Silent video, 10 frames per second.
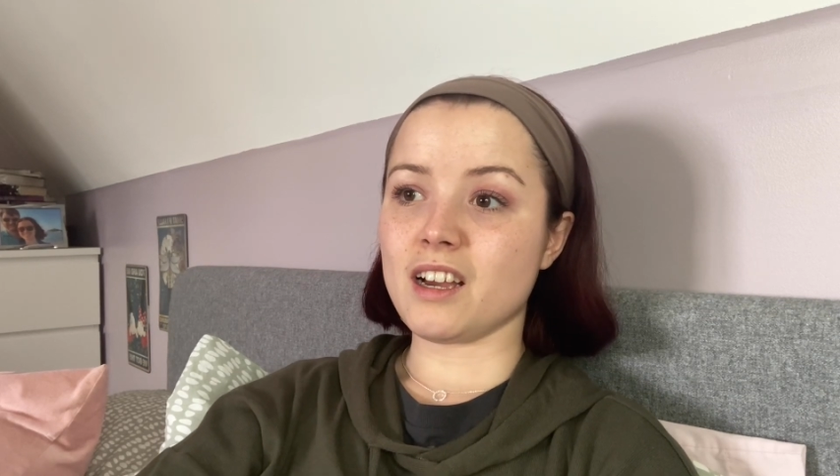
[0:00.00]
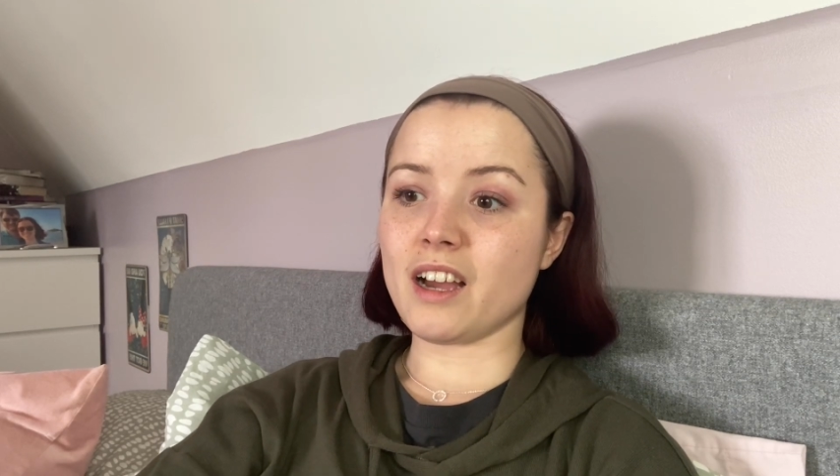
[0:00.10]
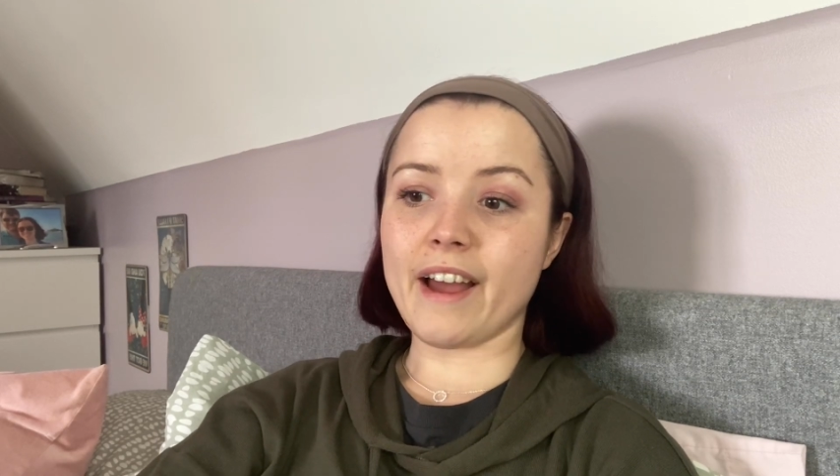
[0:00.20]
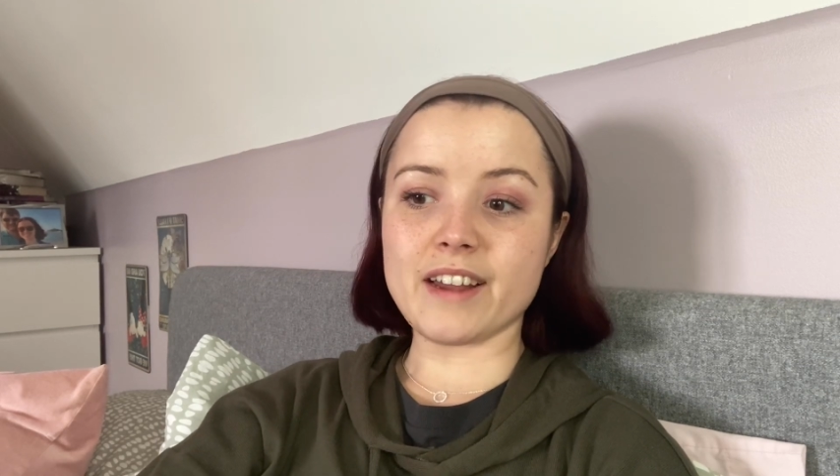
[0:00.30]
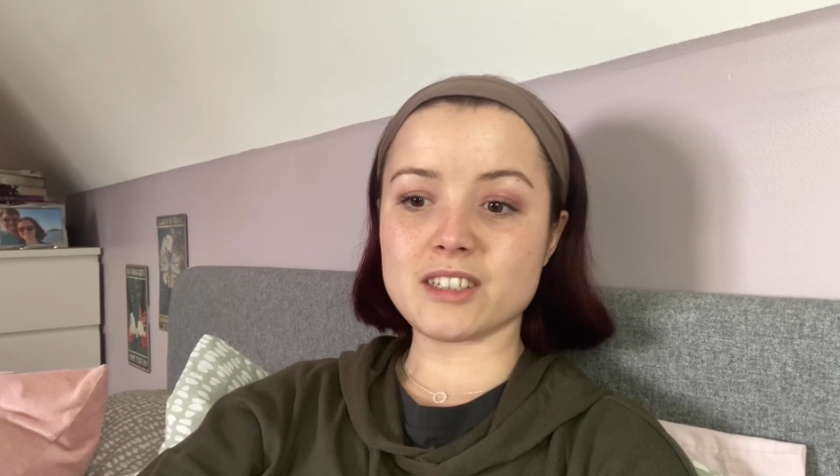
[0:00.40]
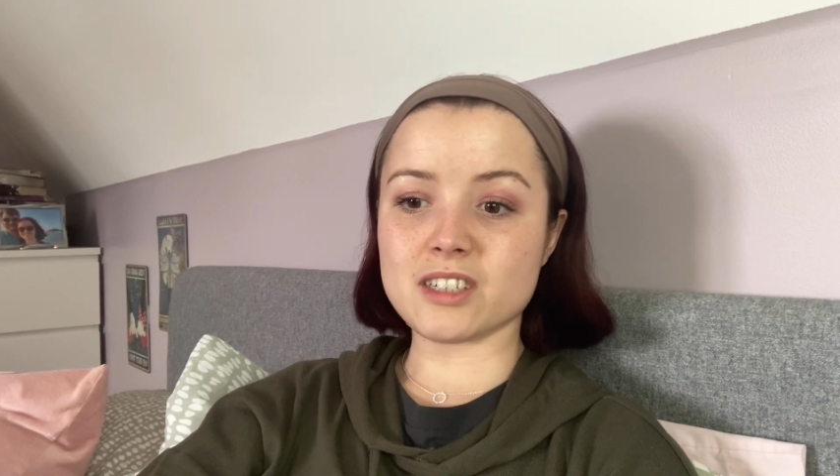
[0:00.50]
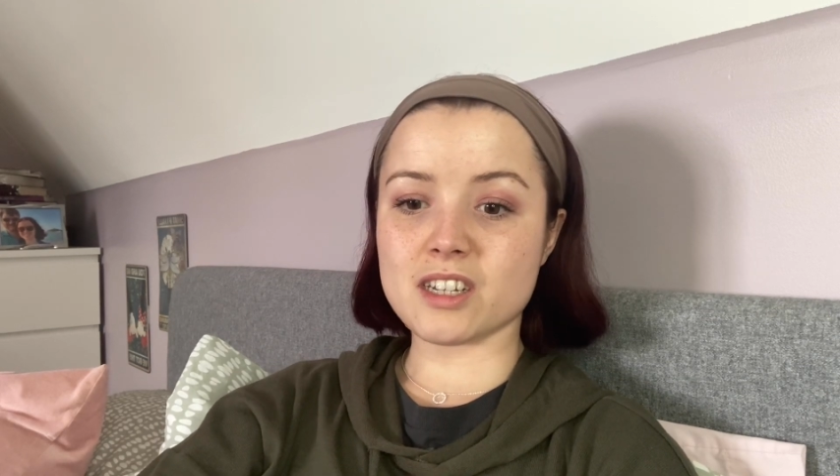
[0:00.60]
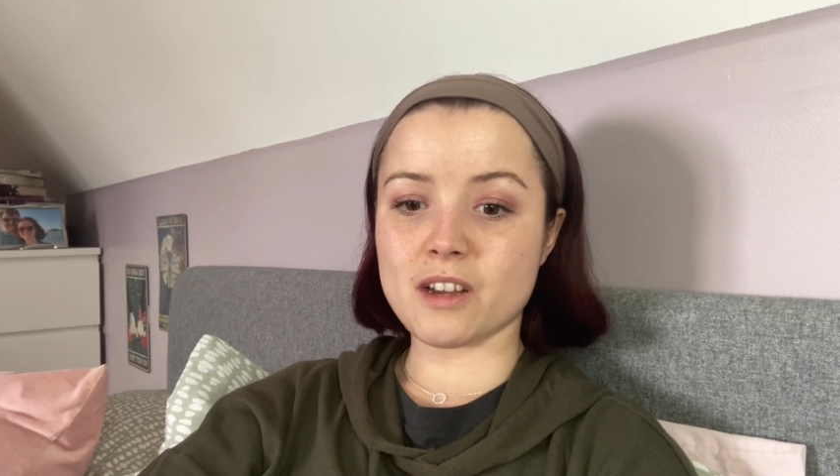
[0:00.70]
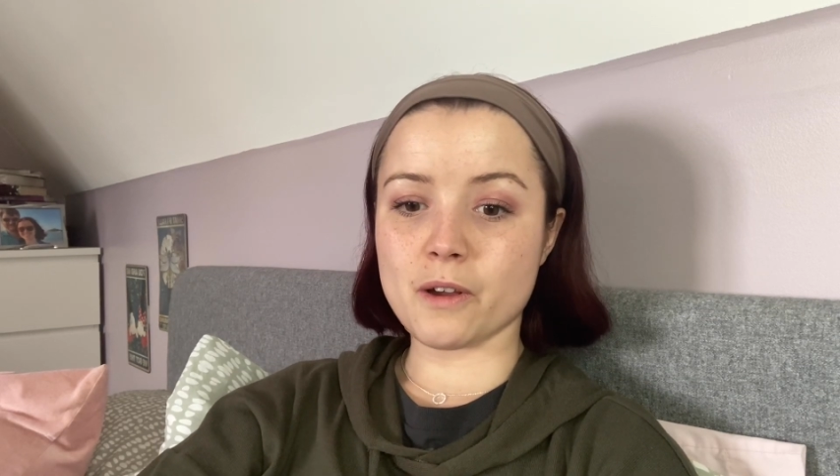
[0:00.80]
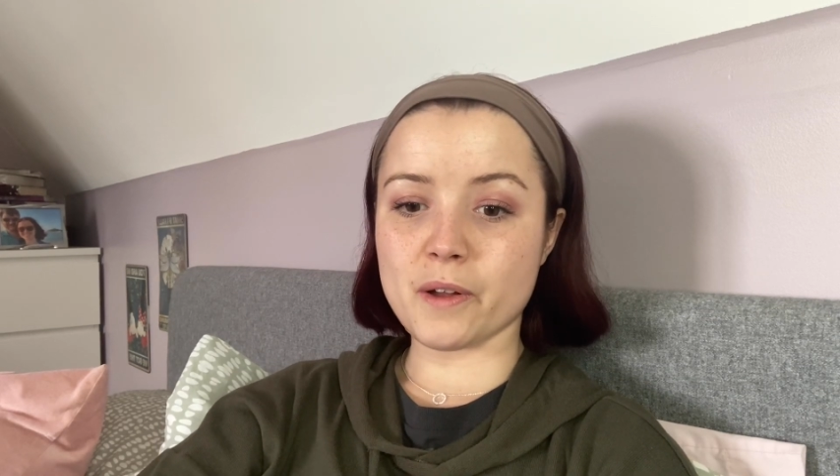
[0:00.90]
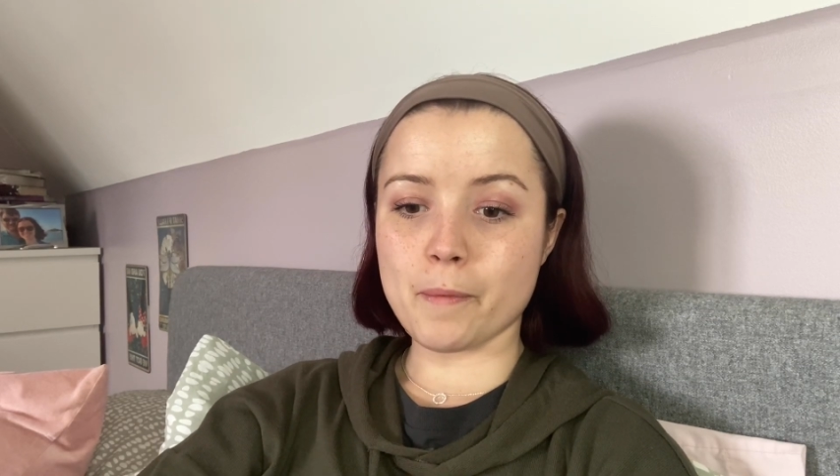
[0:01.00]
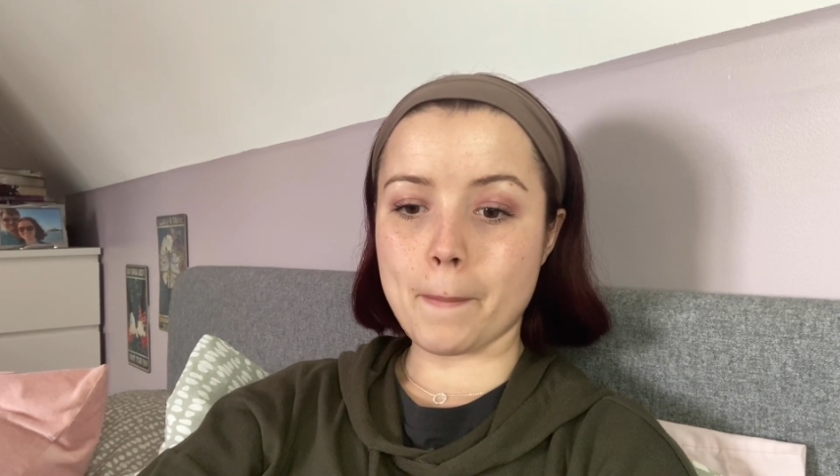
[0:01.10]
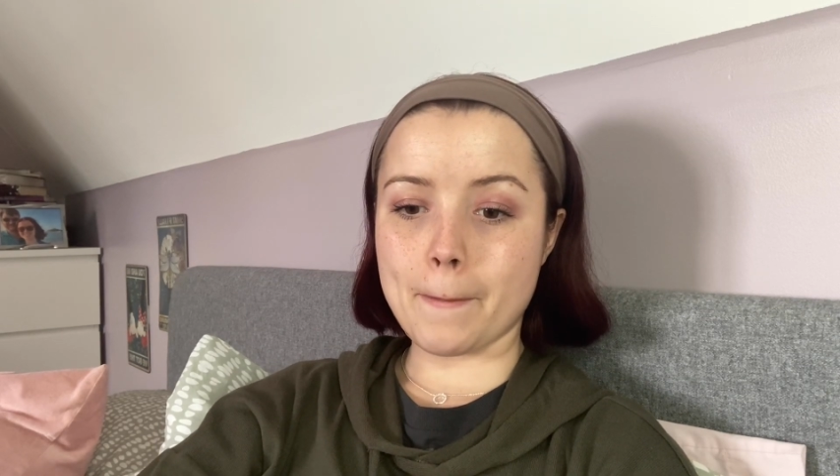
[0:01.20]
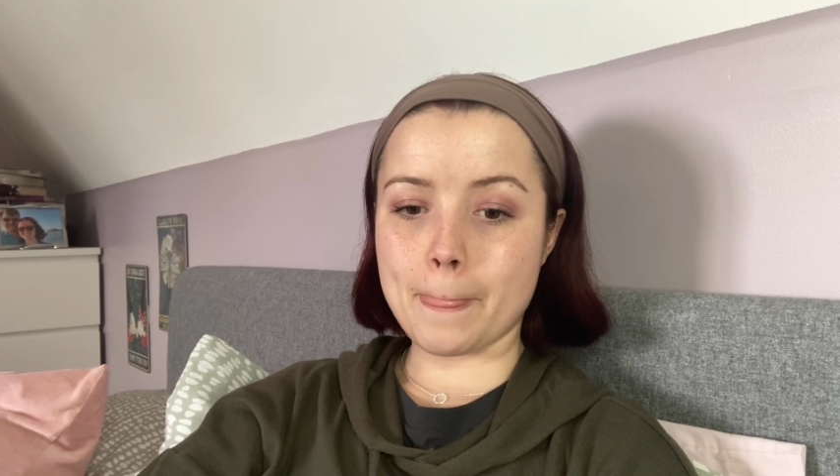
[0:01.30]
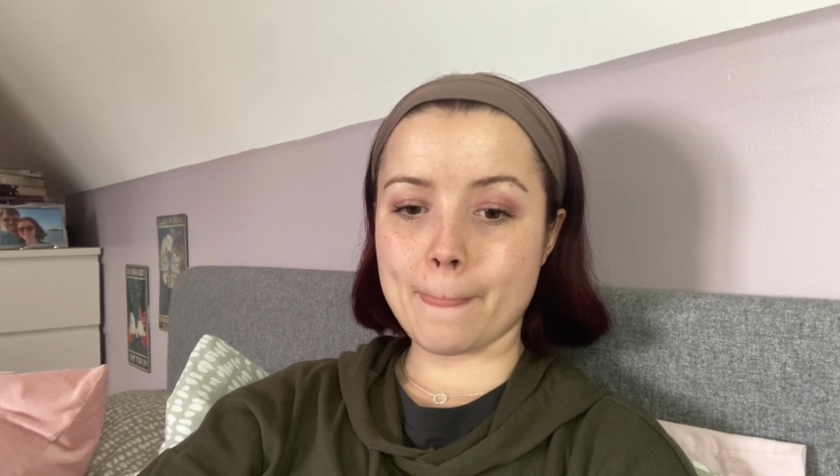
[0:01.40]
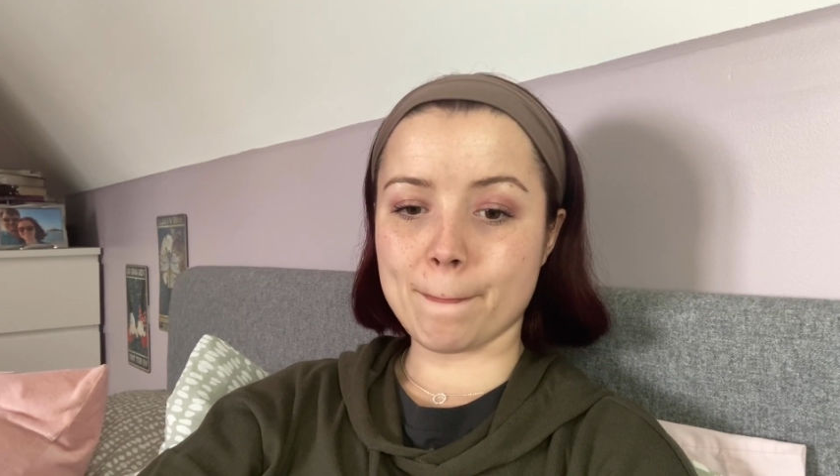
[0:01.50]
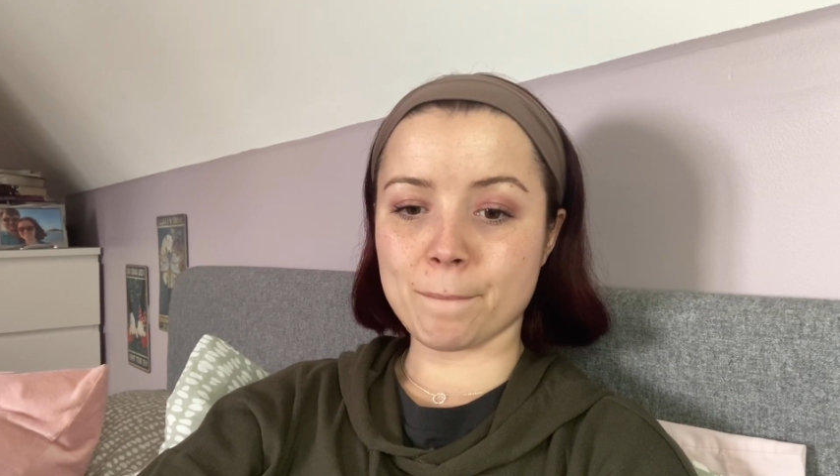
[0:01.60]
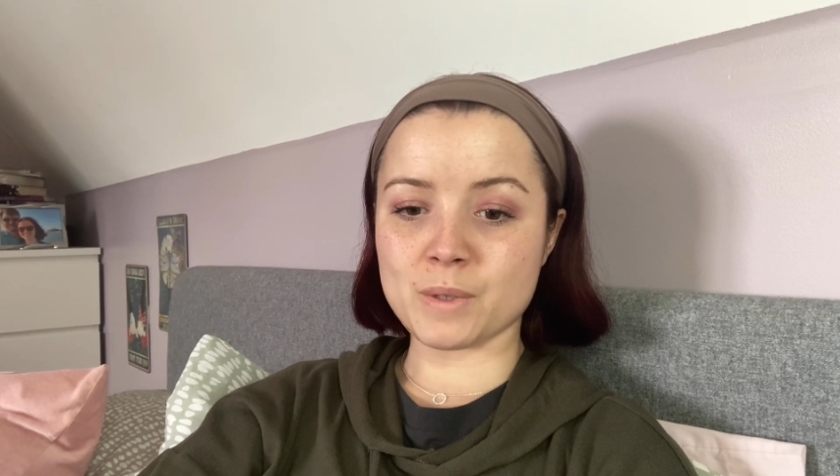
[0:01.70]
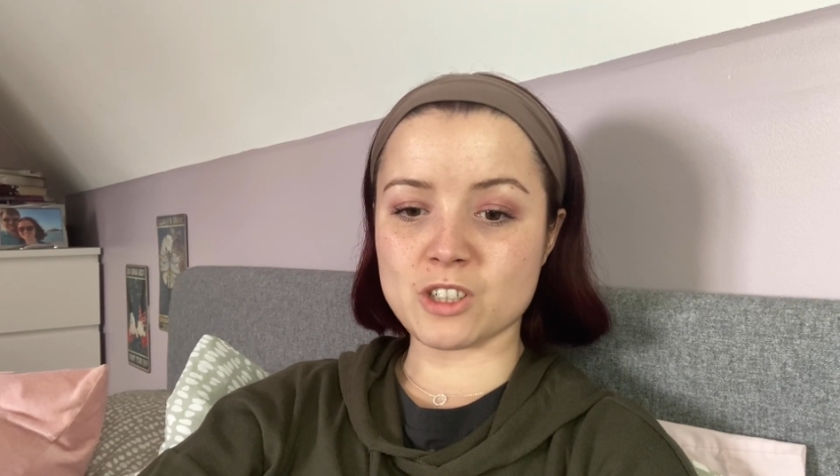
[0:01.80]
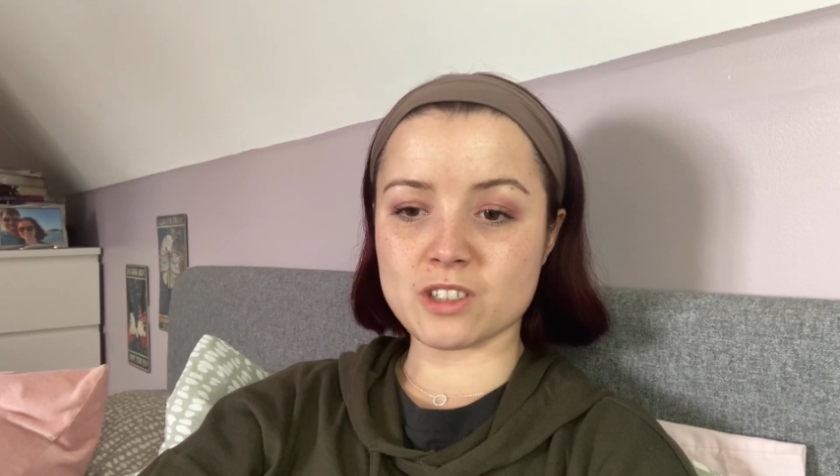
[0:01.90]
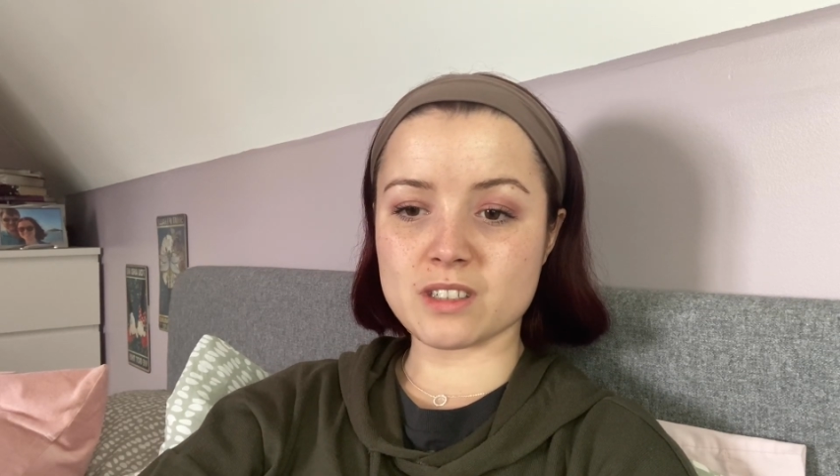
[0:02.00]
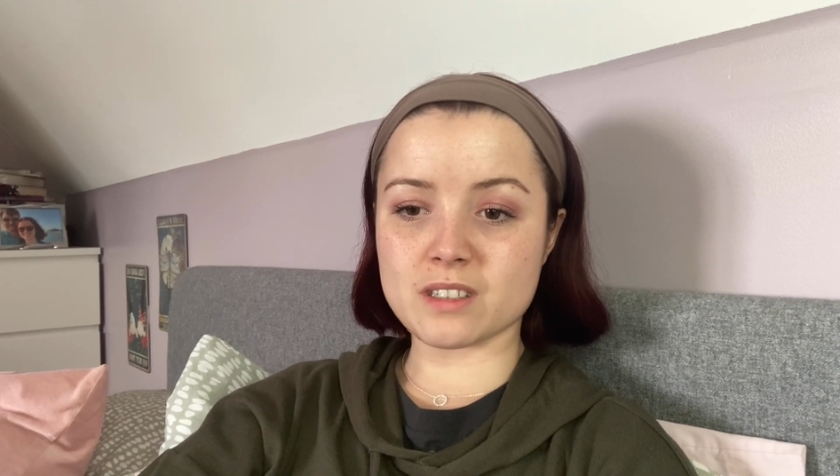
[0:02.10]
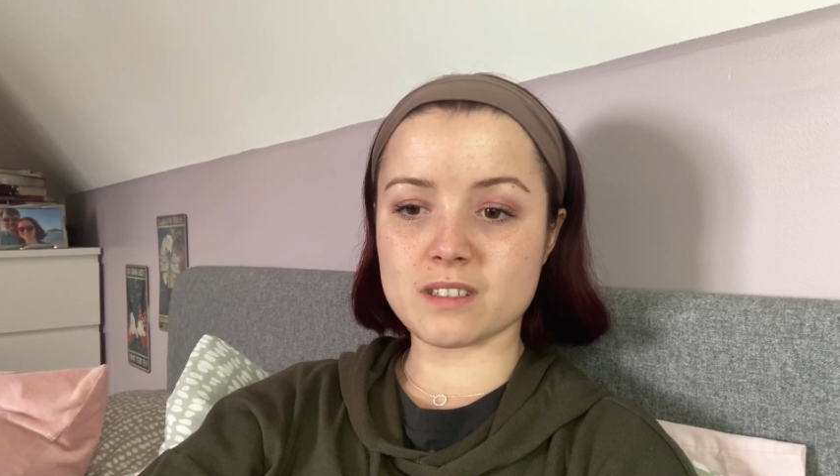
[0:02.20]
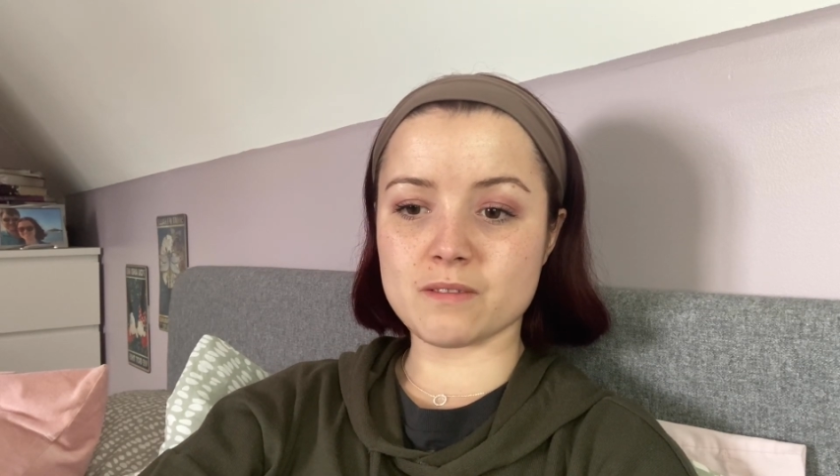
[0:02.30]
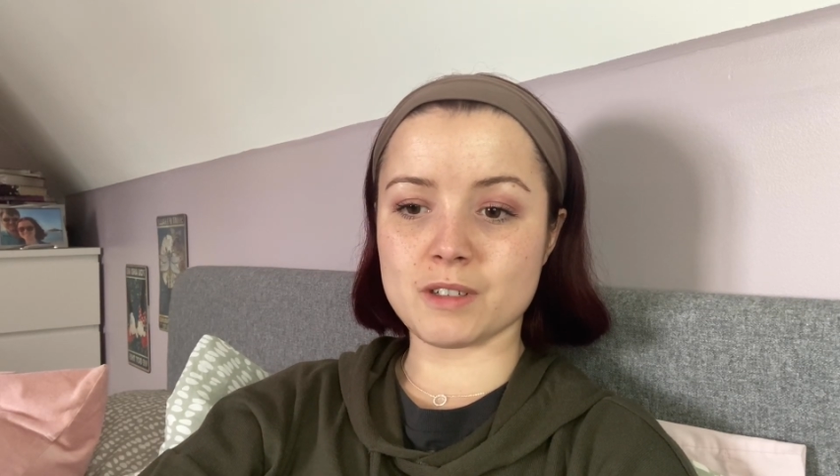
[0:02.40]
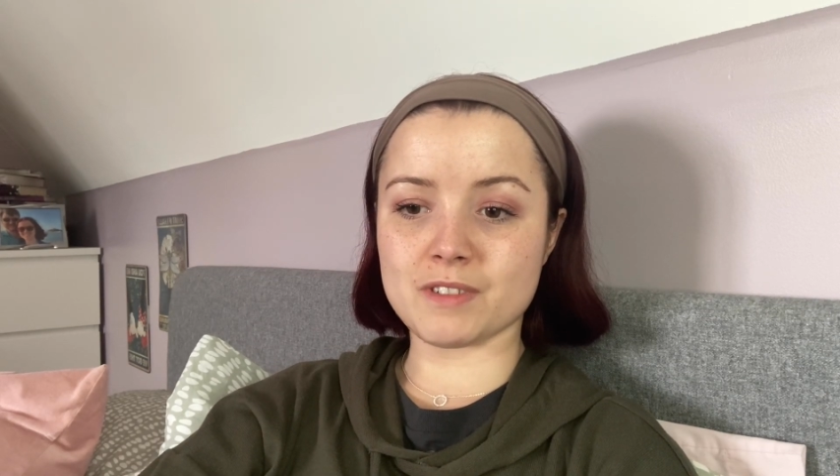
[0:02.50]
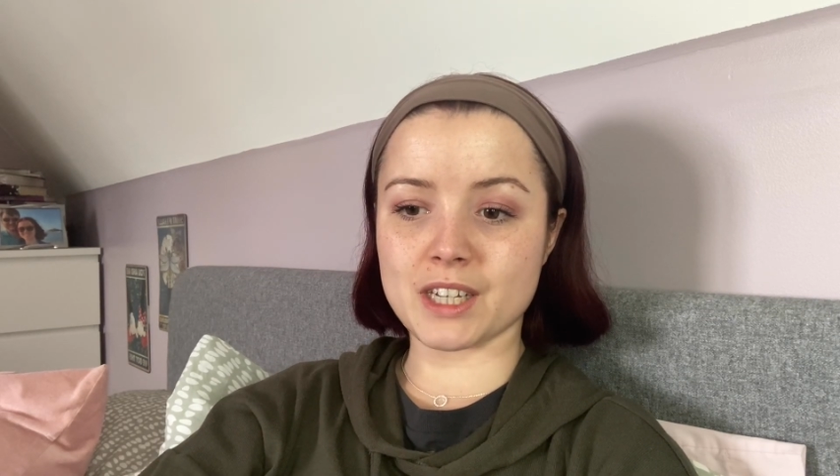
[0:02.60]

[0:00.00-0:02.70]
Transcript: And we've